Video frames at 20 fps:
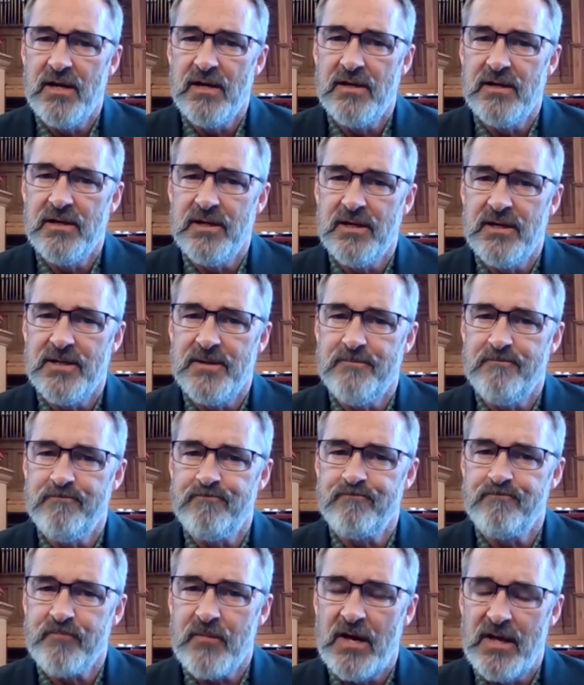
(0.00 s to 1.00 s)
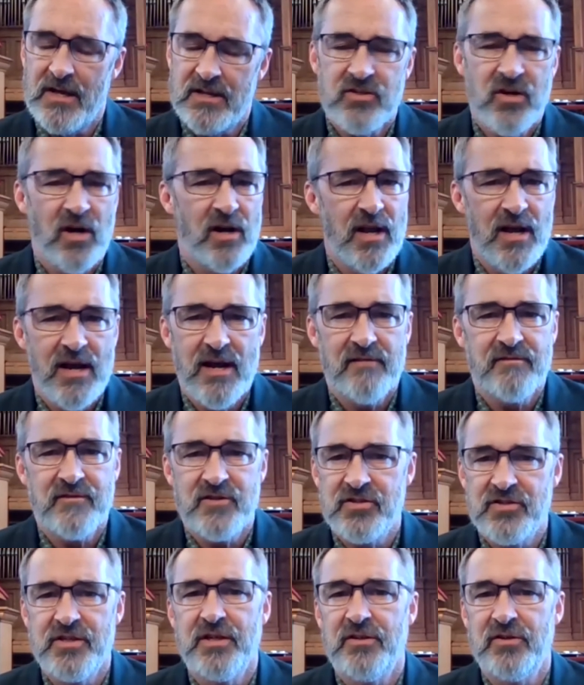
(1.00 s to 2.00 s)
And that's all I
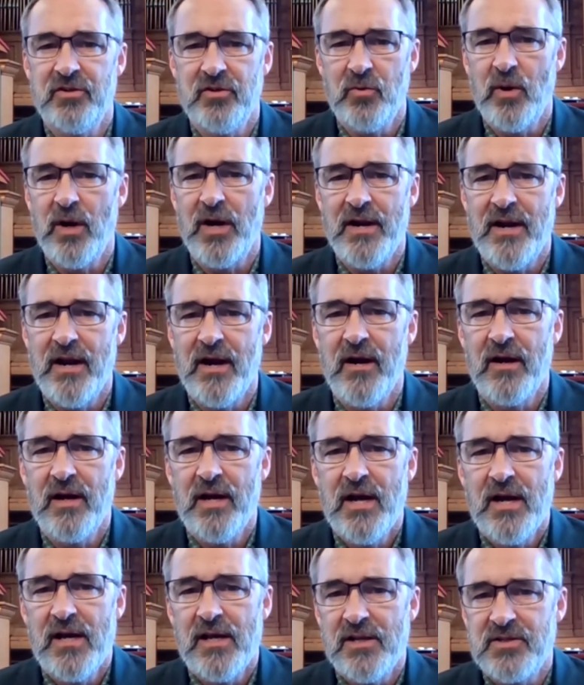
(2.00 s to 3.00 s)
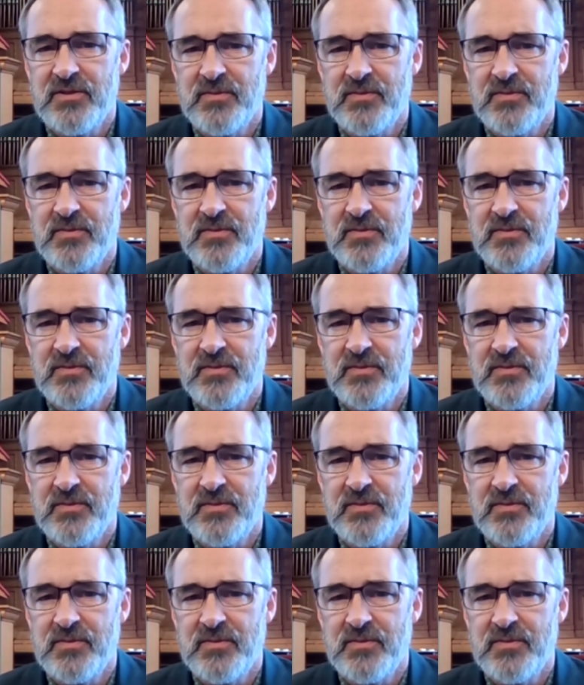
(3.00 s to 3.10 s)
have to say to you right now.